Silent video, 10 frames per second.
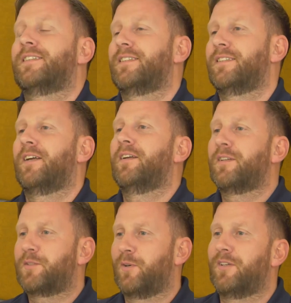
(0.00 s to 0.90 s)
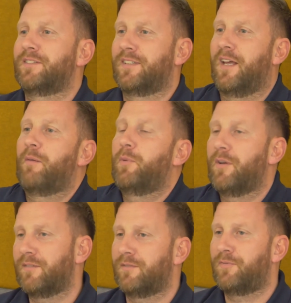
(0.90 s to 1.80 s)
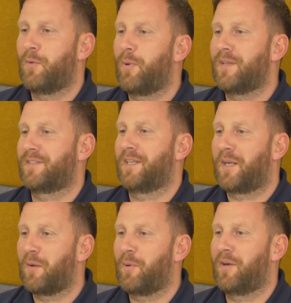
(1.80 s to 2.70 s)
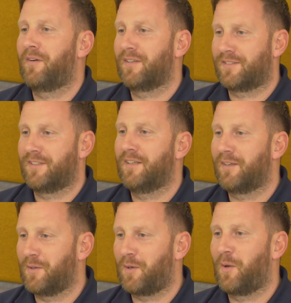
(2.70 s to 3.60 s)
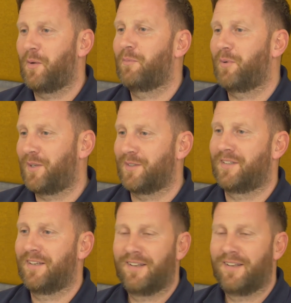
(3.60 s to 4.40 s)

I don't know how to answer that, but for Ben's sake, I better answer Jurgen Klopp because